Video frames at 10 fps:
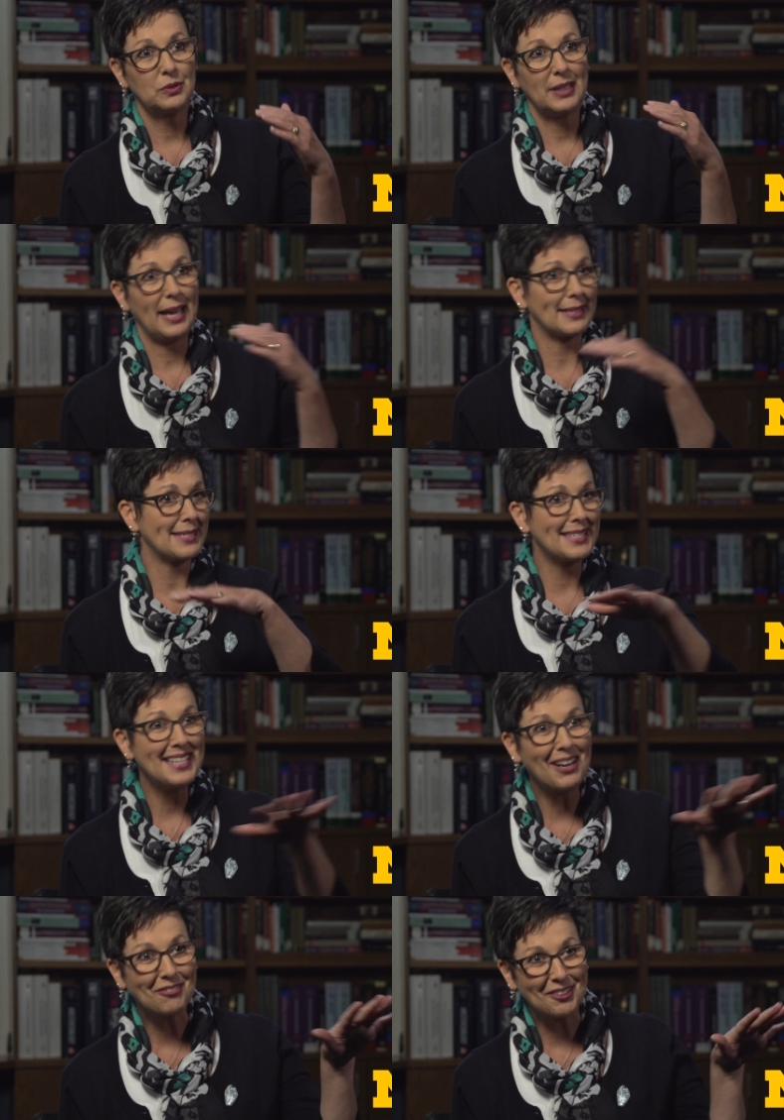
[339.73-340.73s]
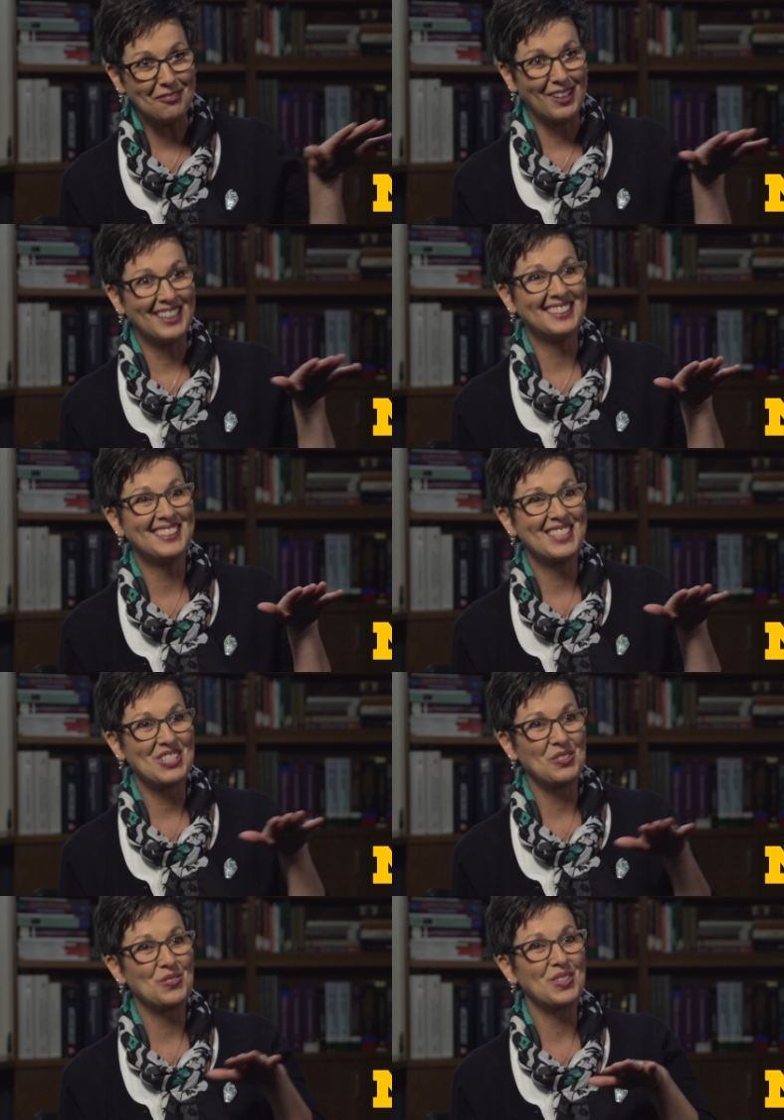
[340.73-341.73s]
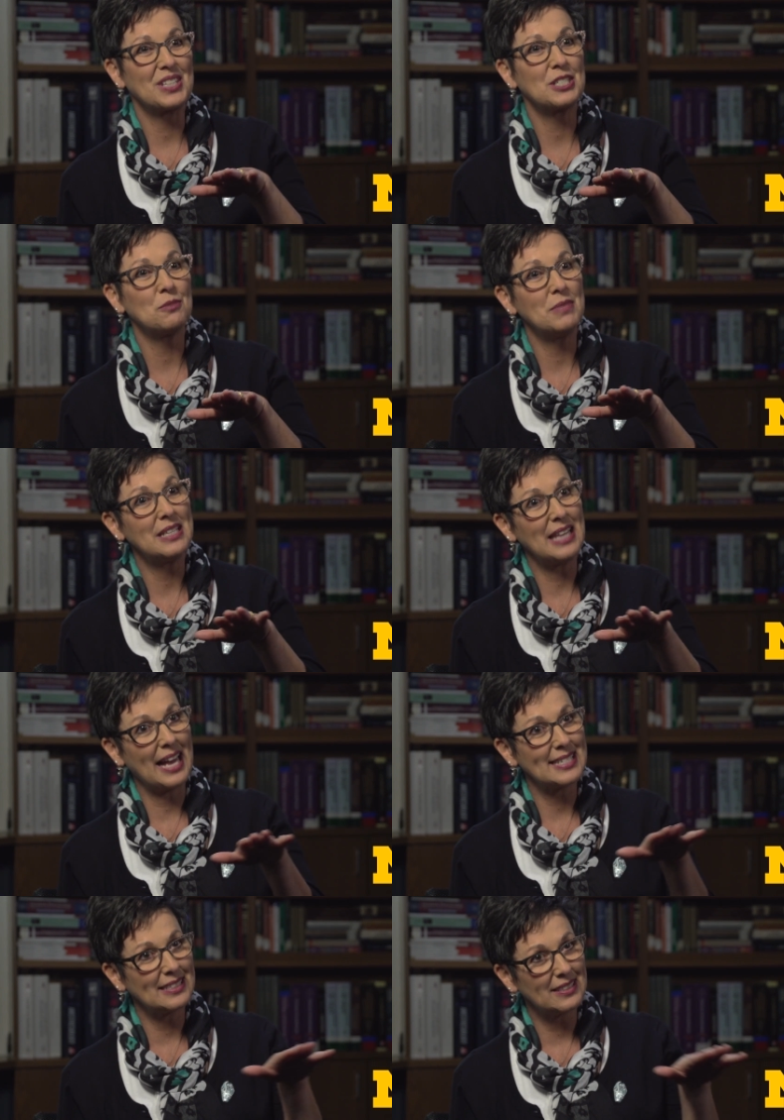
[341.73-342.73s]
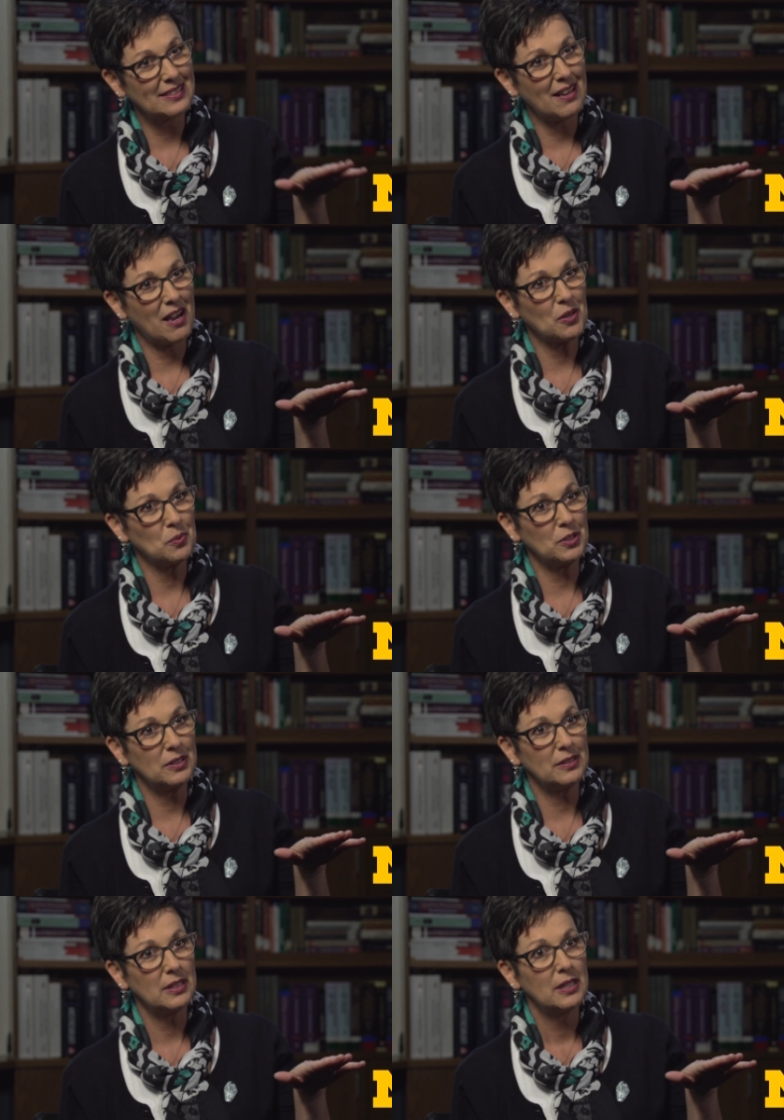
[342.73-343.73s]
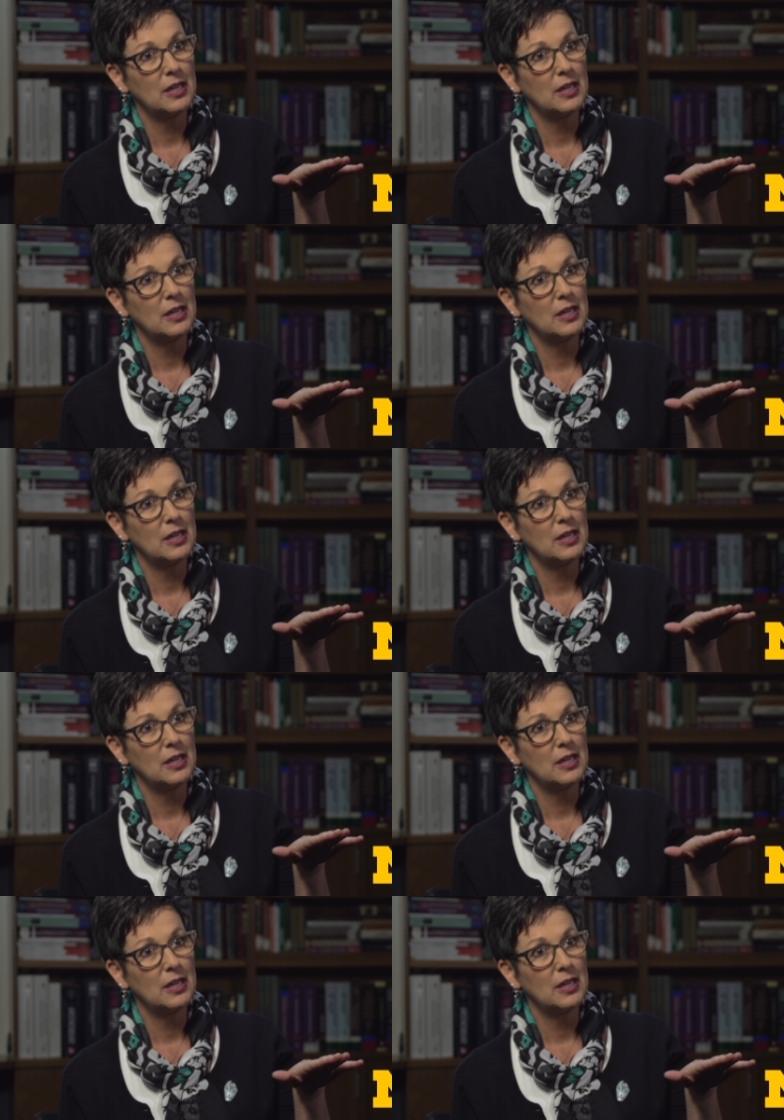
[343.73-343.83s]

can't see everyone, so to me that's a little awkward.